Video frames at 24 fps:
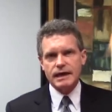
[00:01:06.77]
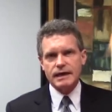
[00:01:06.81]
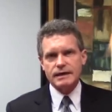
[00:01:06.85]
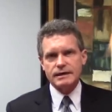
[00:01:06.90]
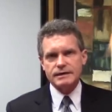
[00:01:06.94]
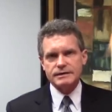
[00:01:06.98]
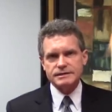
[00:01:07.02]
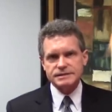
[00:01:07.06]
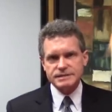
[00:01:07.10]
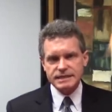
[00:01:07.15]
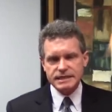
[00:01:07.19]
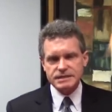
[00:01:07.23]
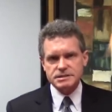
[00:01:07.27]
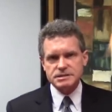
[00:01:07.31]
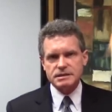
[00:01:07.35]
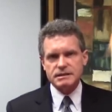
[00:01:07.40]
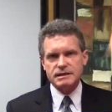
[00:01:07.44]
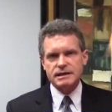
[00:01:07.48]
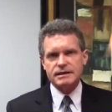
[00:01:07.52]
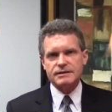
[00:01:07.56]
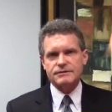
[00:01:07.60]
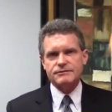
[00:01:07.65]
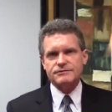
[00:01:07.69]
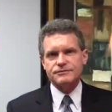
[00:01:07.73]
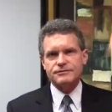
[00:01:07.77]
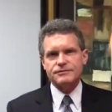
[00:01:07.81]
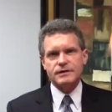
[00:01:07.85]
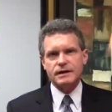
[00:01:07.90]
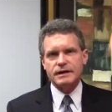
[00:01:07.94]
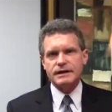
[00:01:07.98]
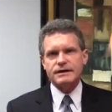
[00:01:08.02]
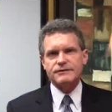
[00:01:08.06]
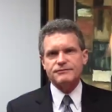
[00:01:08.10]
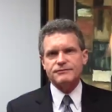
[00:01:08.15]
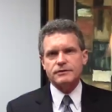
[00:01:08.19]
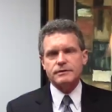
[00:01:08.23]
and it takes a lot of
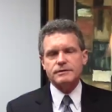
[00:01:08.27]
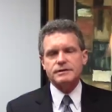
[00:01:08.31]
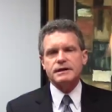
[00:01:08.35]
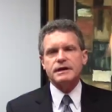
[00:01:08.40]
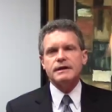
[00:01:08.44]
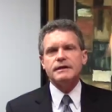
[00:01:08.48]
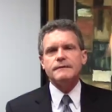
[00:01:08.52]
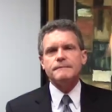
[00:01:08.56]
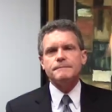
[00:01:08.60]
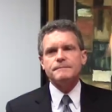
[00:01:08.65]
effort.